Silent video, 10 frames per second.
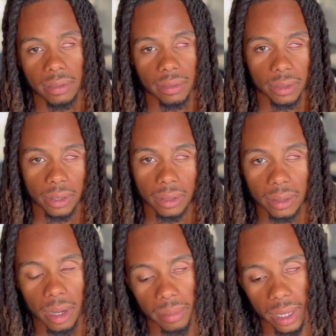You know,
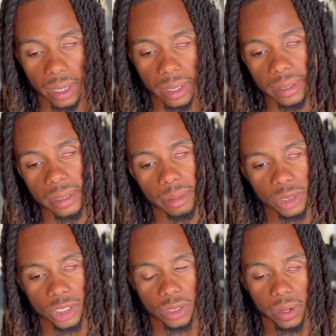I'm like, you'll be
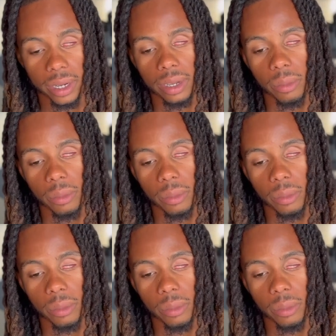straight.